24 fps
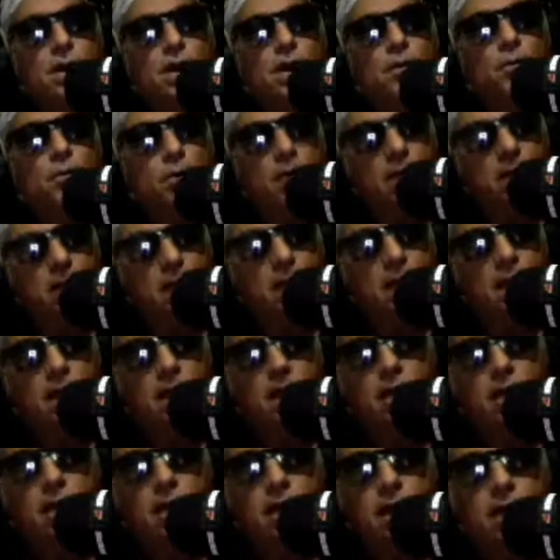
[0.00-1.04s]
We're going to
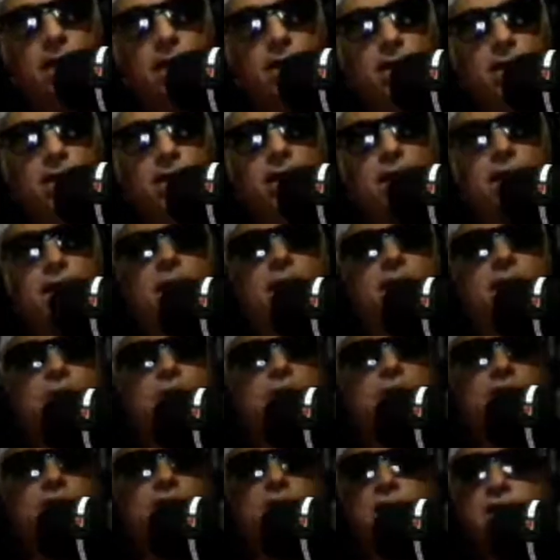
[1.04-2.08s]
iron it out, and I'm going
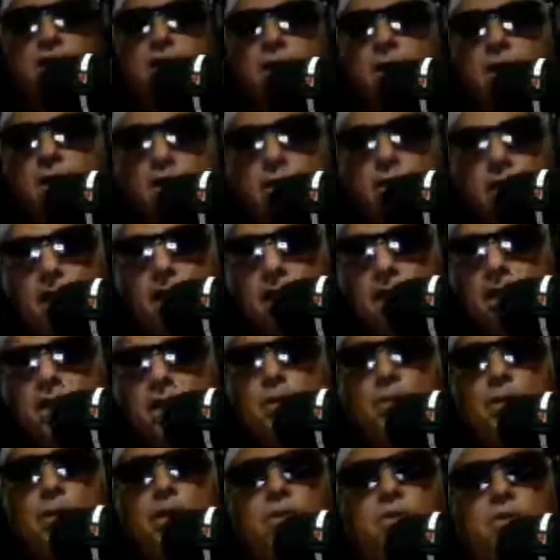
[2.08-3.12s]
to tear it all down,
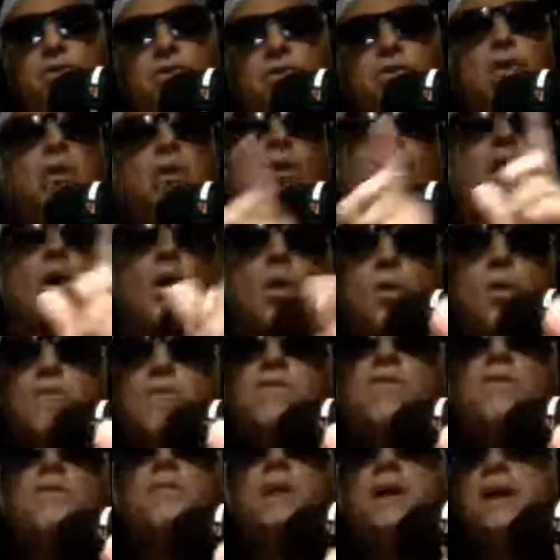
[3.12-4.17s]
and we're going to start
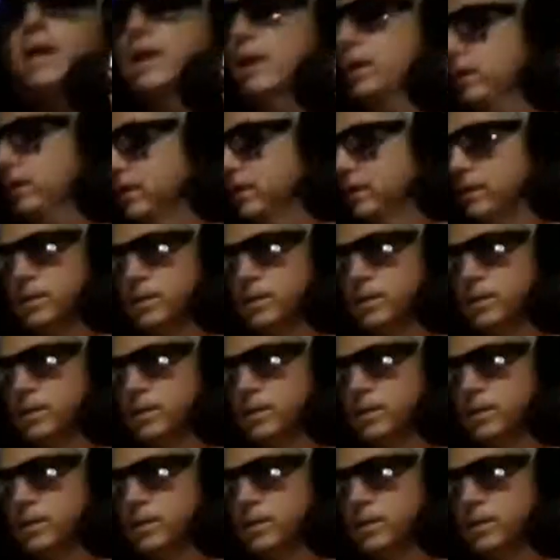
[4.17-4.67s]
over, man.